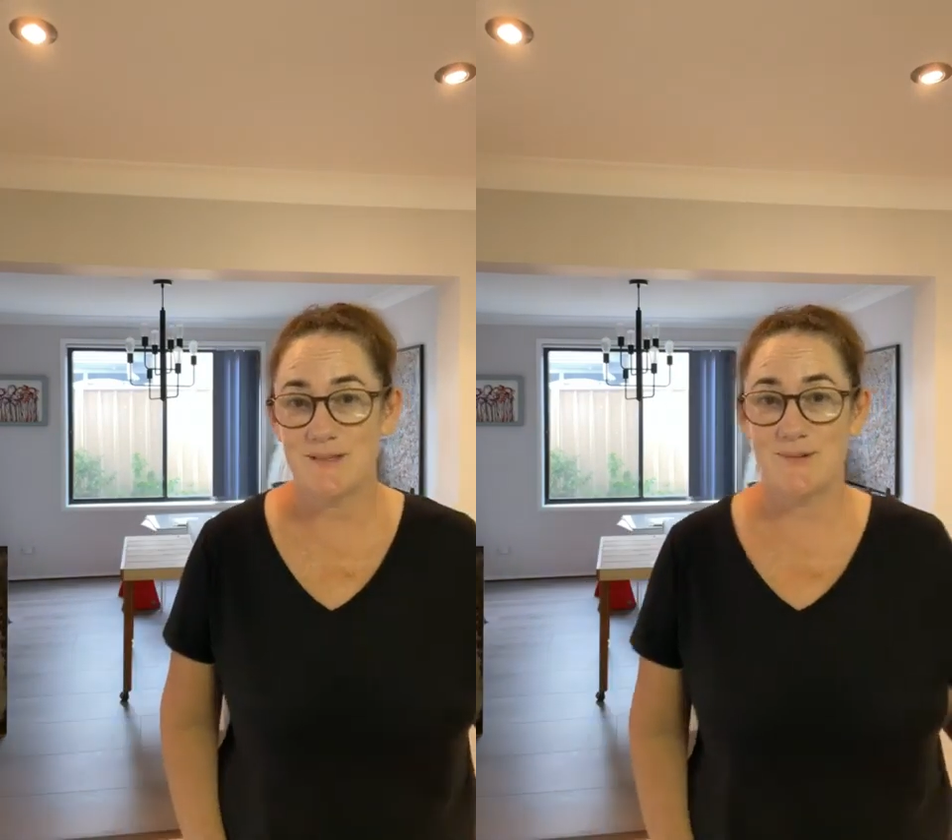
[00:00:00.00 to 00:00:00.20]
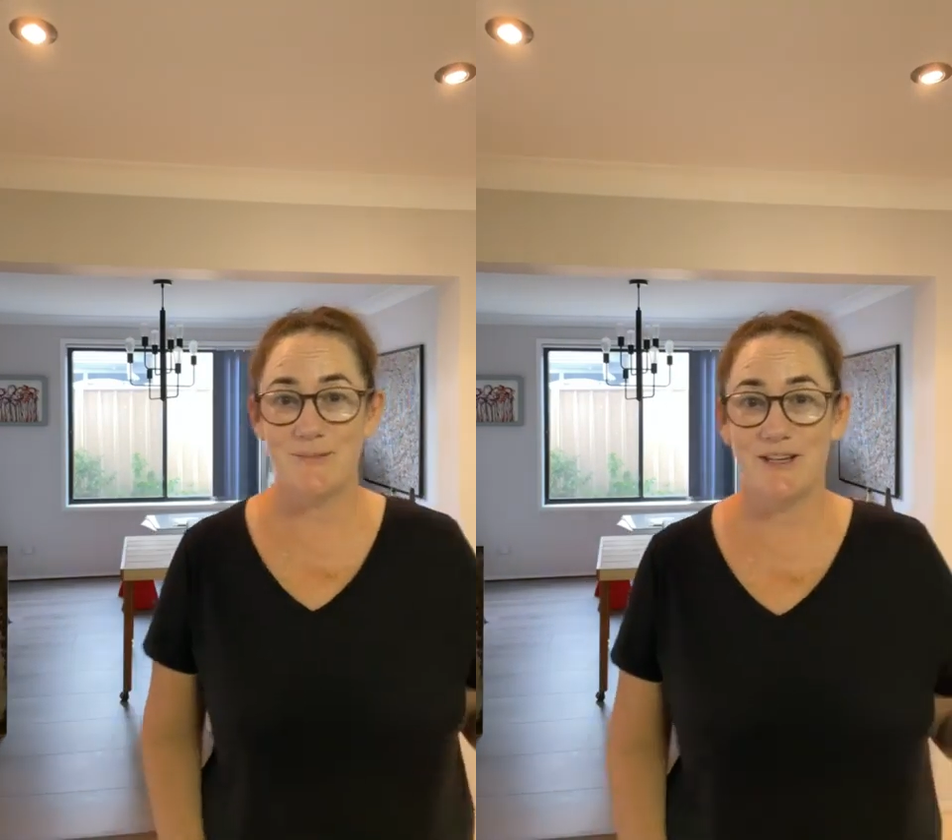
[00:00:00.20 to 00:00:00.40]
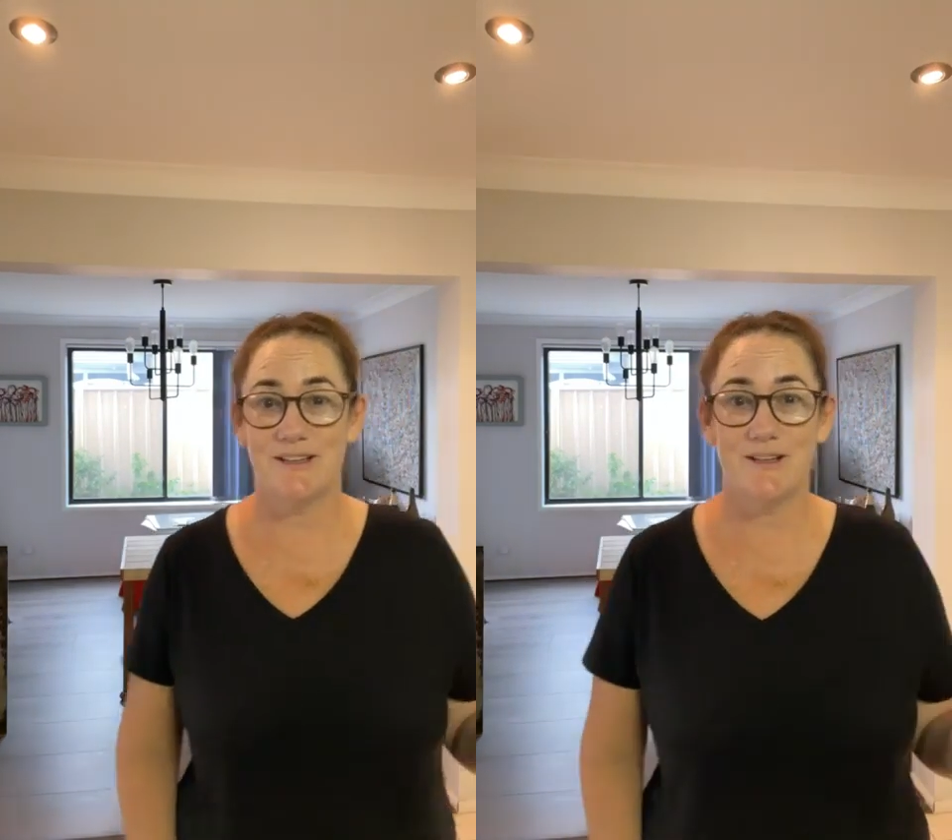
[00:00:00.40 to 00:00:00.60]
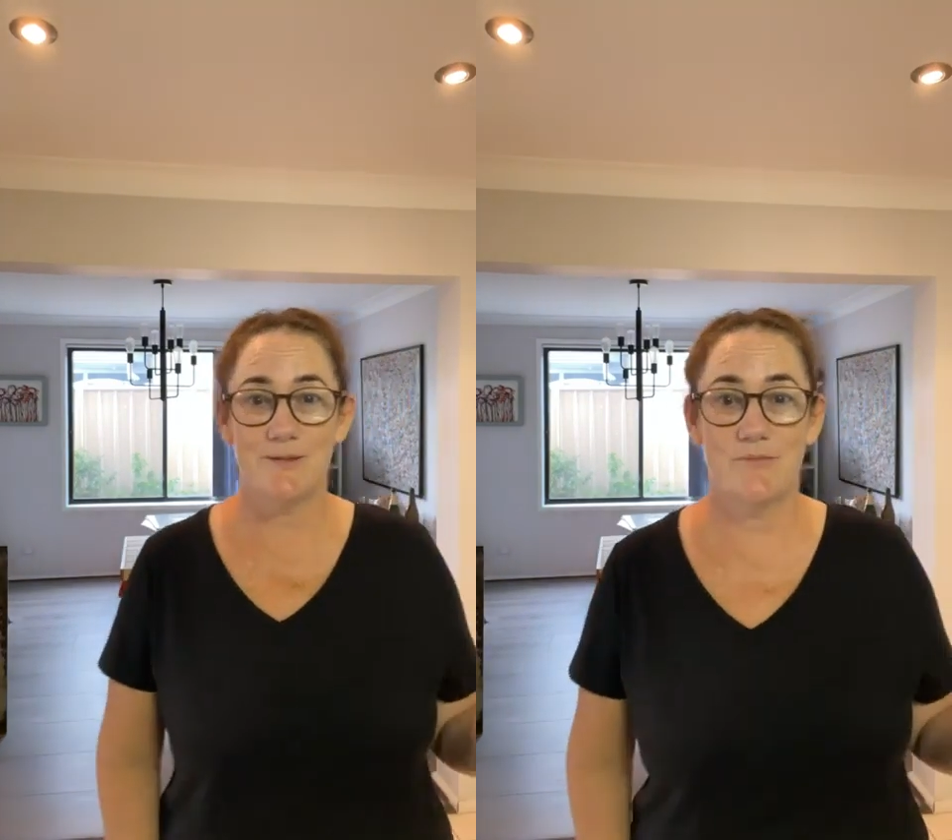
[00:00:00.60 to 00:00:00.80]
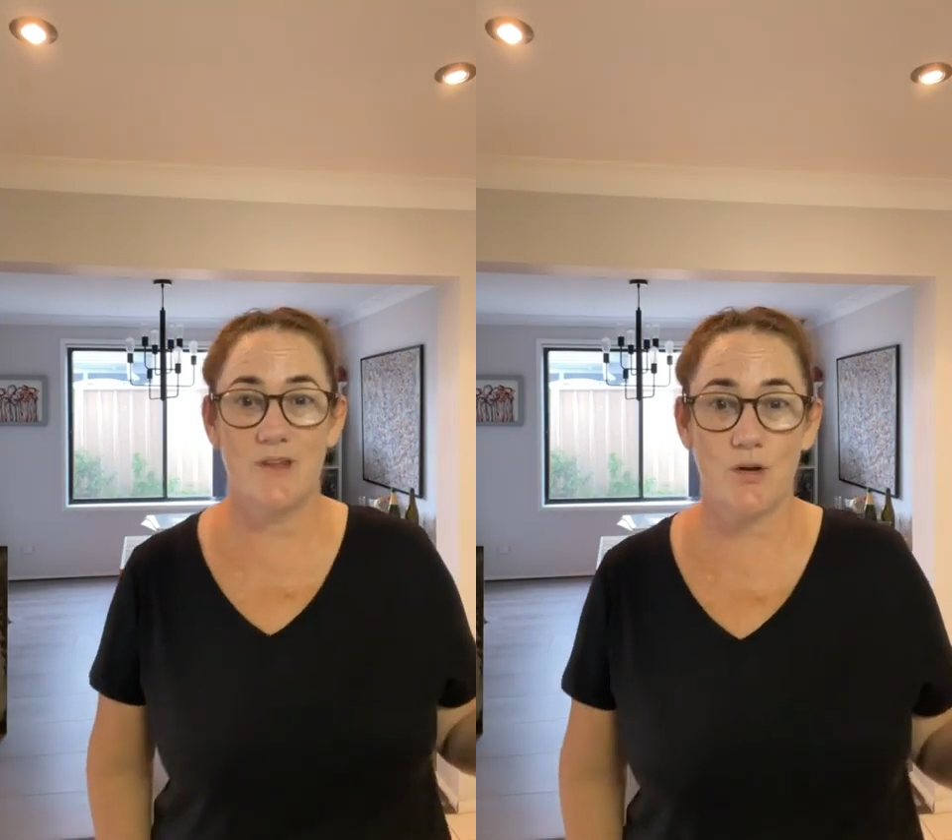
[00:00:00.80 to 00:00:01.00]
by Megan Ellen,
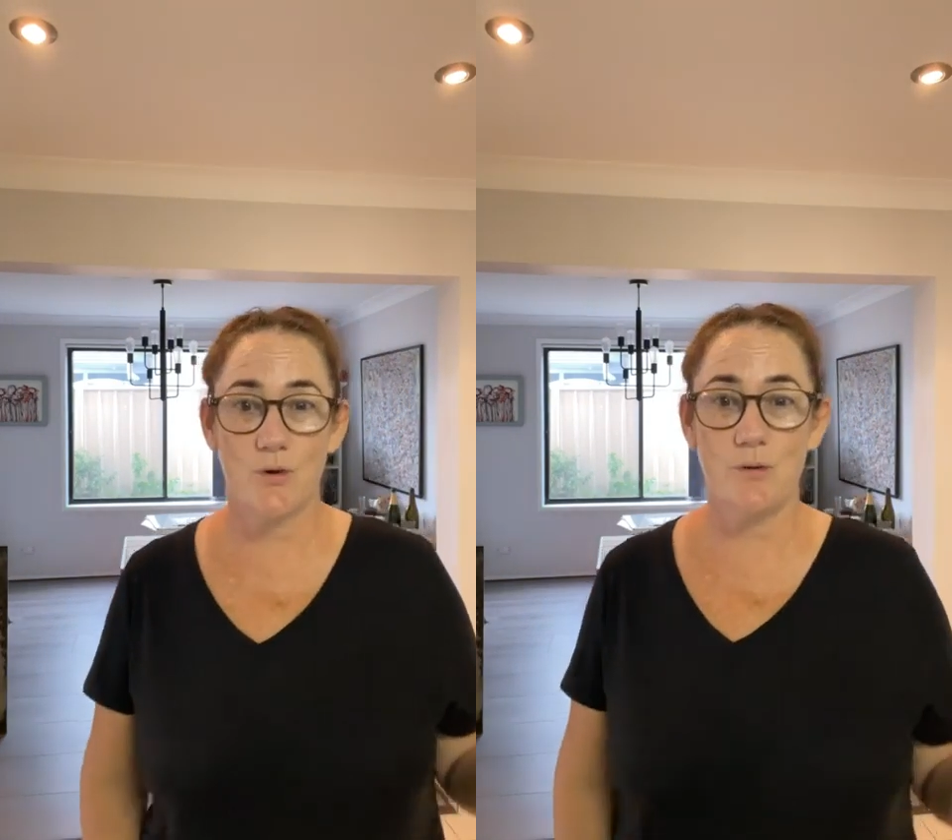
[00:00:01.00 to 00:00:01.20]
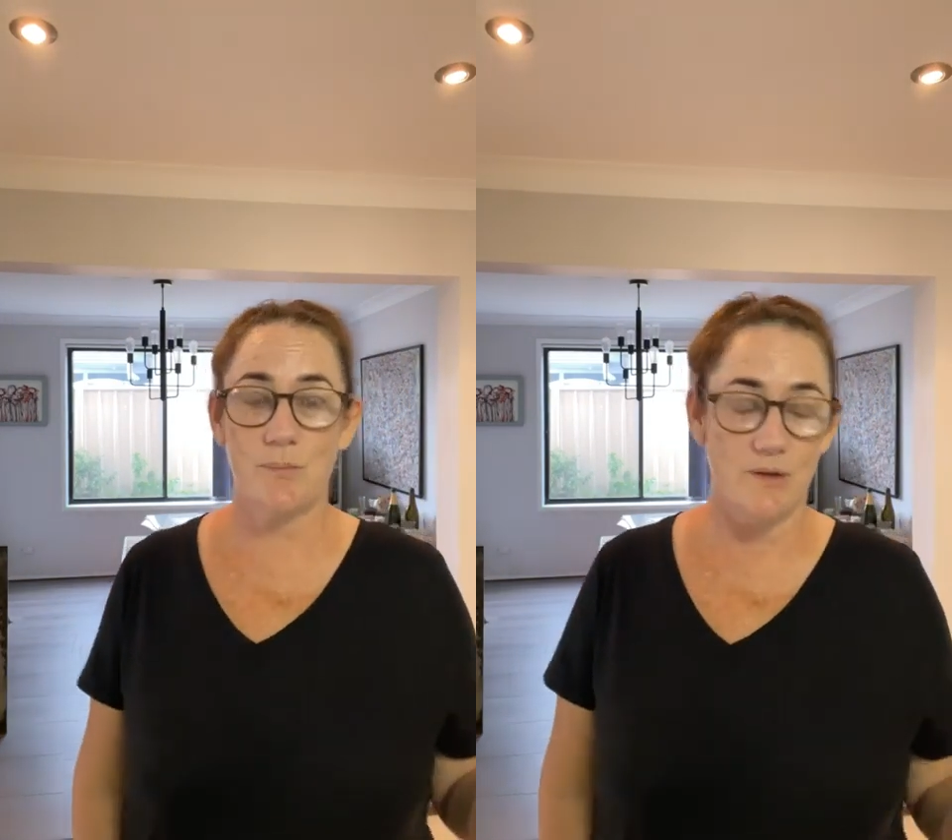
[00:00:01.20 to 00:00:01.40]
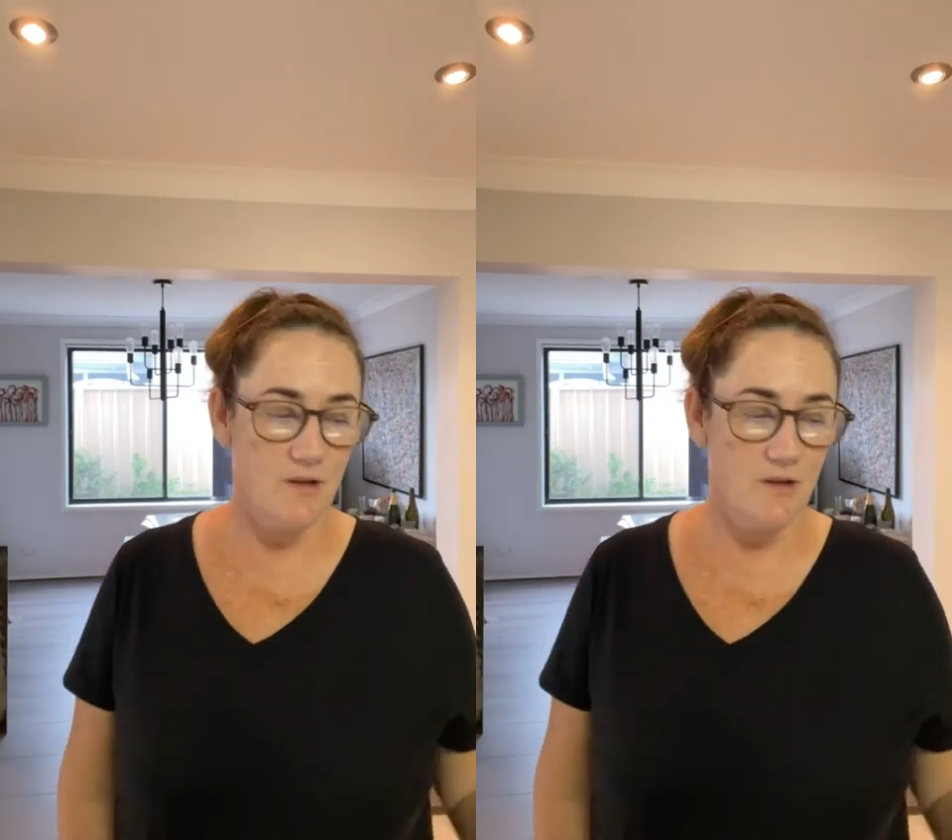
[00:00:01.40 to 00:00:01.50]
that group.